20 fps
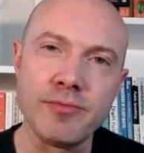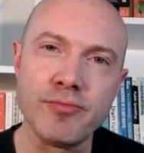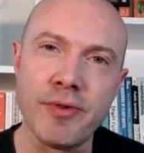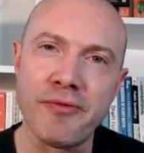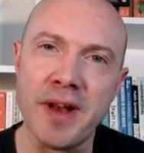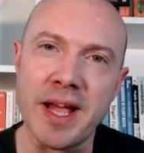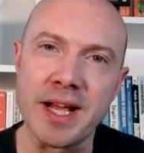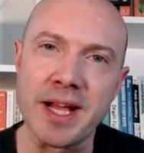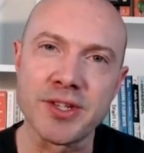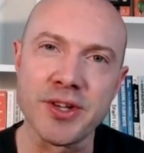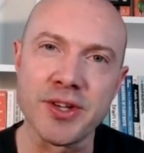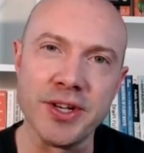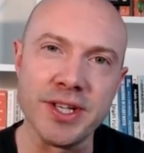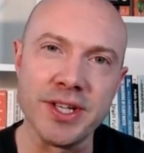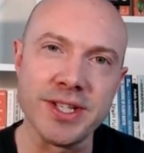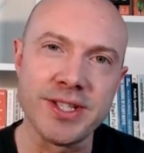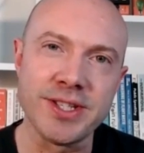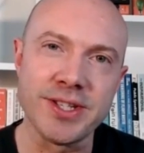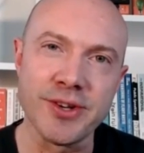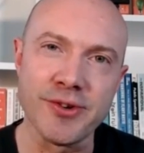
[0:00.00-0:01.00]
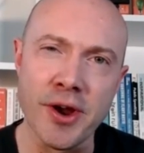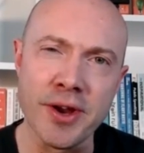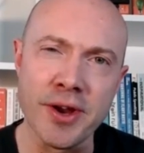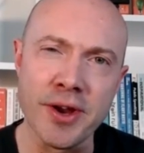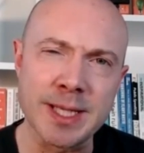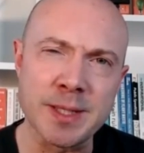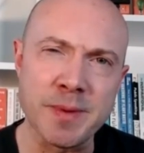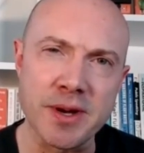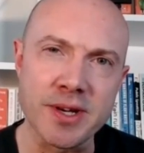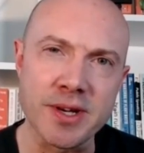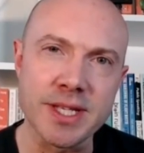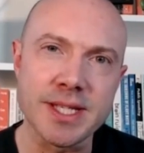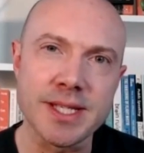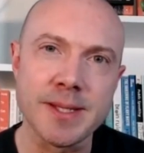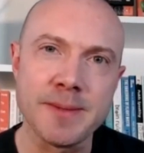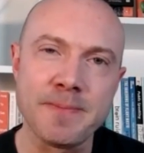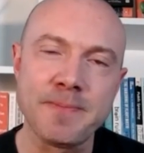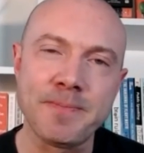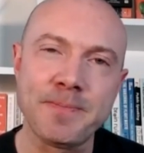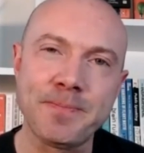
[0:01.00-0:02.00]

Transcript: reflect on as your own experience?